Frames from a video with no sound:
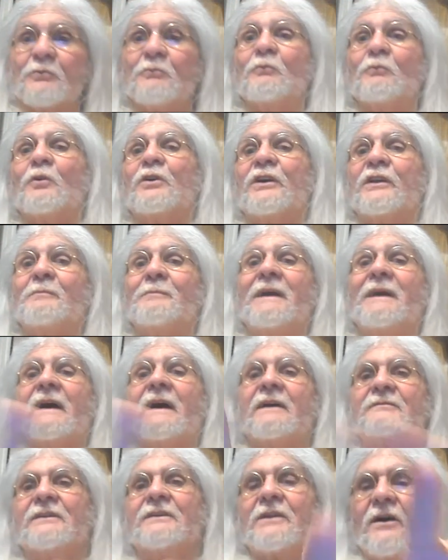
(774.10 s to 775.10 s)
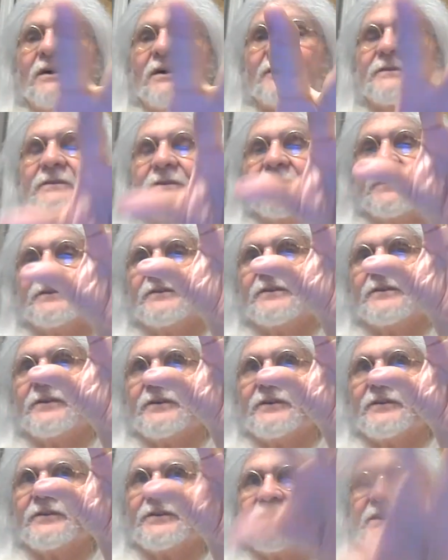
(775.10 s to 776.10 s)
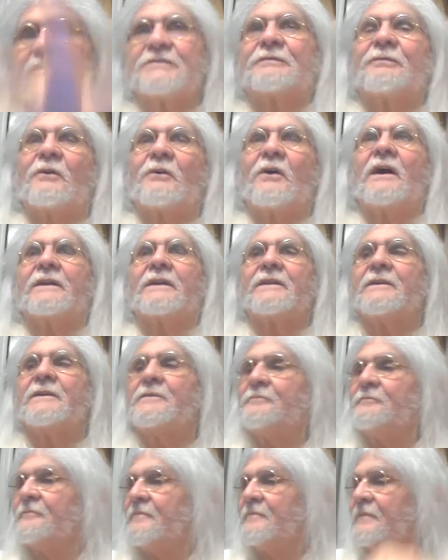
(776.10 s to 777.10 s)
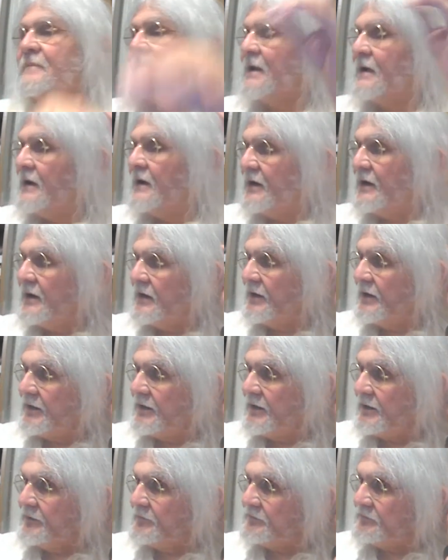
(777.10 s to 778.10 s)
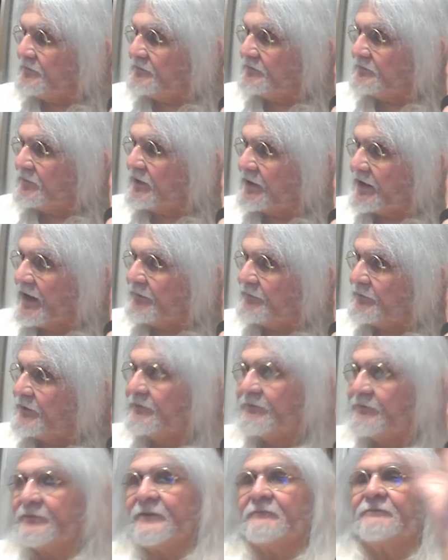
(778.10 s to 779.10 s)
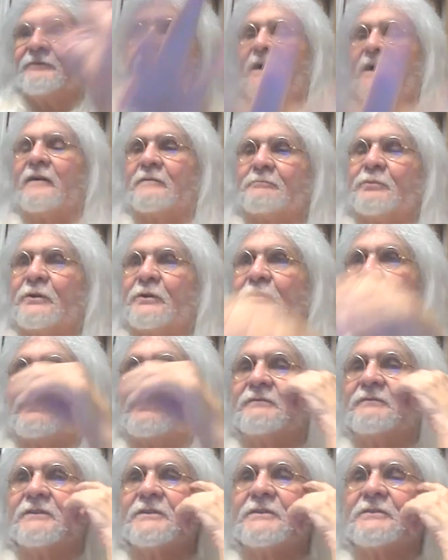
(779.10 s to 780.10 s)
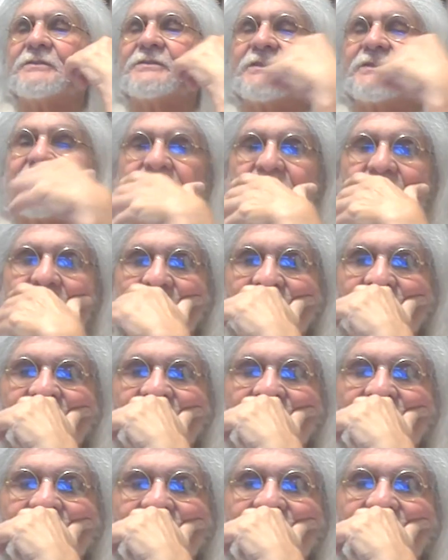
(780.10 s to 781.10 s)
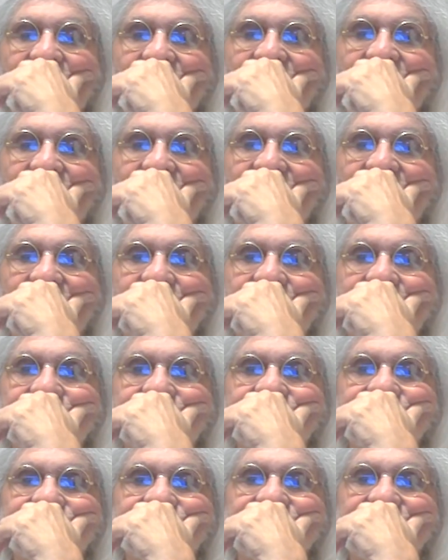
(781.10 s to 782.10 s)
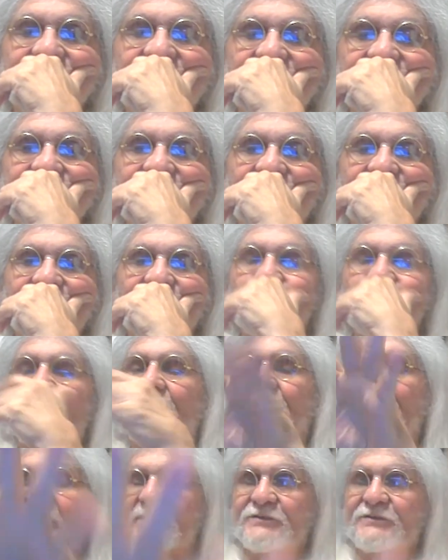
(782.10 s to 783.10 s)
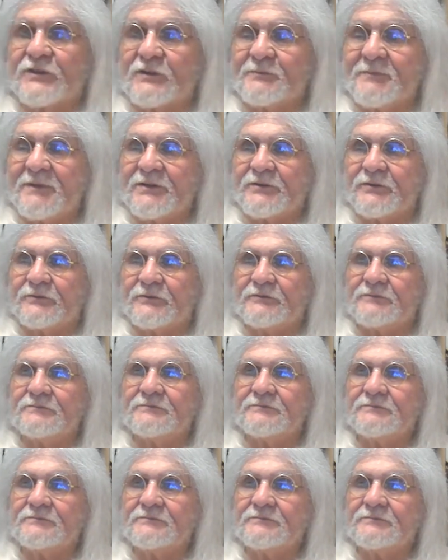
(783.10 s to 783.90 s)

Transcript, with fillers: we're going to be having on this Friday uh, Kevin from Fountain Pen Revolution. Uh, so that's going to be cool.